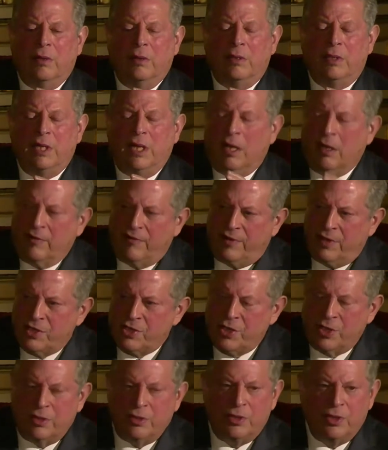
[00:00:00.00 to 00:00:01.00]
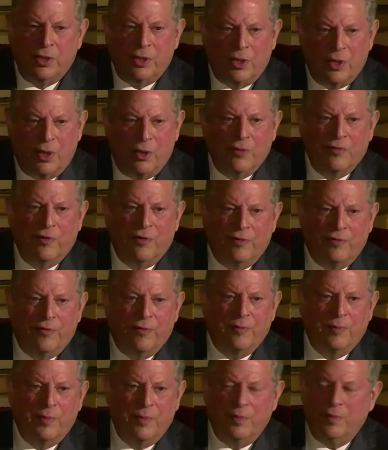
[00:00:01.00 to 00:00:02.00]
Television took over
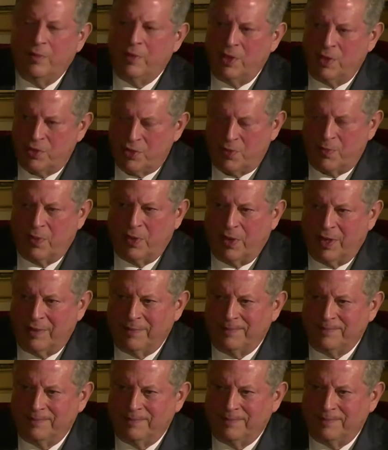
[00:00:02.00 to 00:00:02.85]
from newsprint.